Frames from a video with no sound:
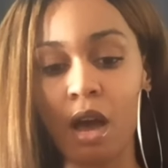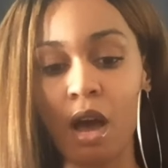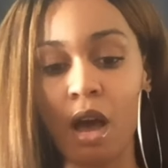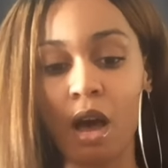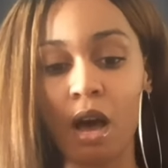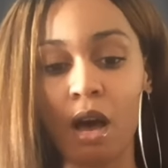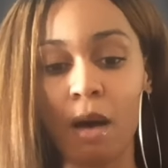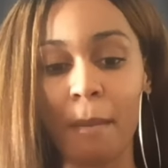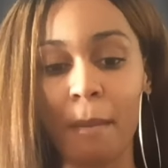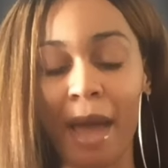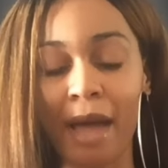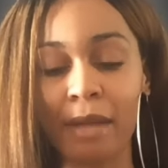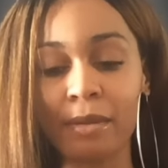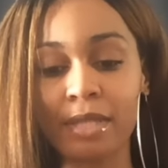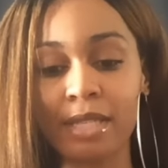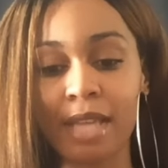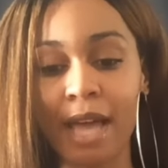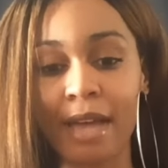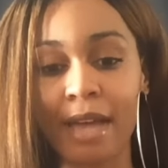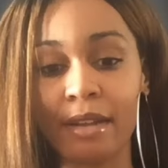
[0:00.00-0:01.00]
Um,
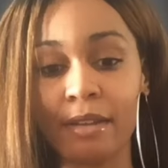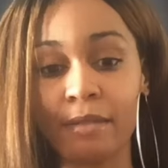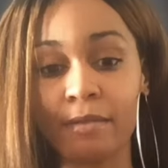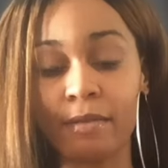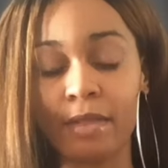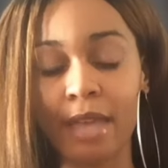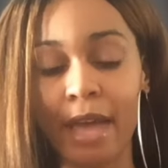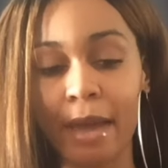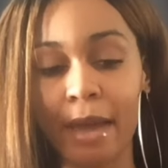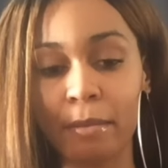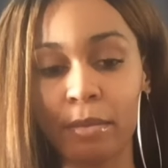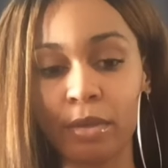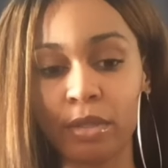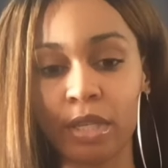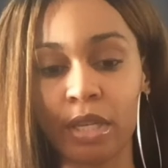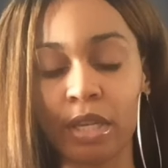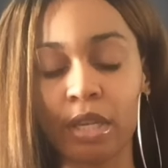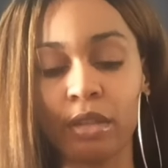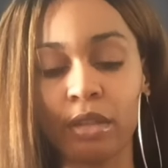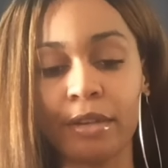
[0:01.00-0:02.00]
outside of that
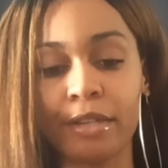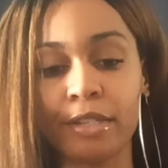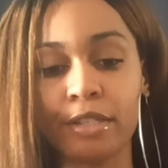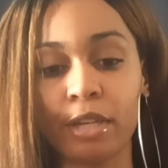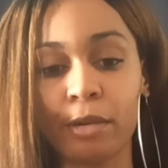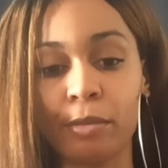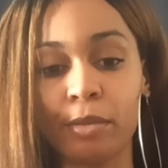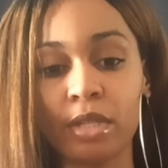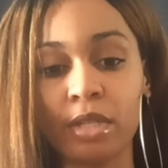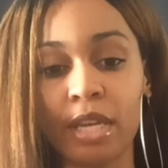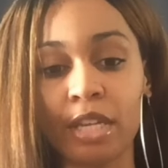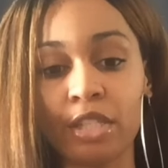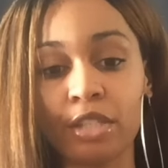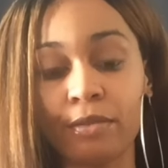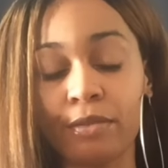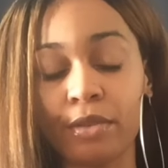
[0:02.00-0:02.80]
particular interpretation,